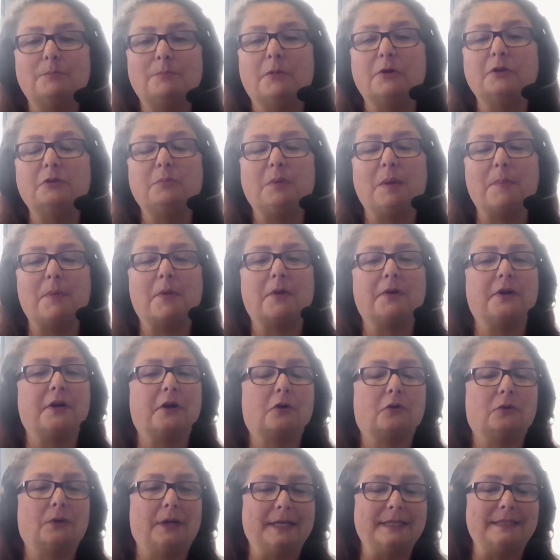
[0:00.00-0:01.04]
Most people are in a
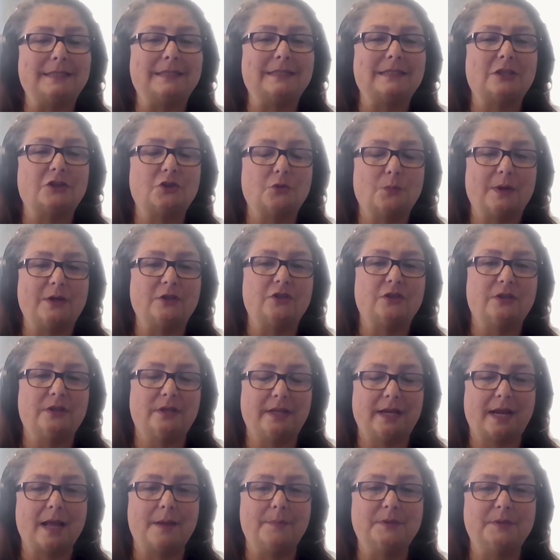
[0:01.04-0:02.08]
crisis situation and
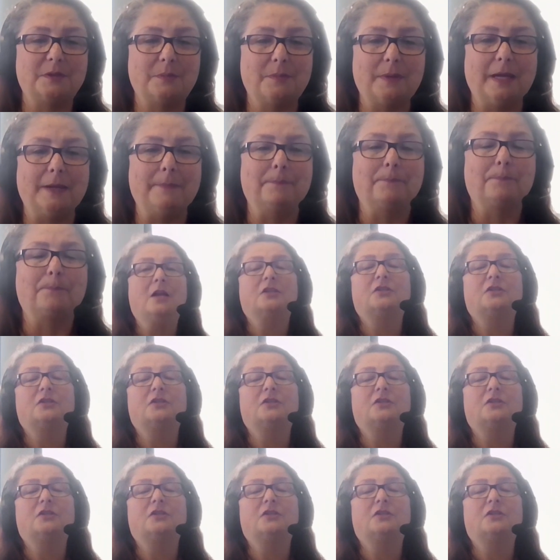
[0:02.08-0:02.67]
they come to me.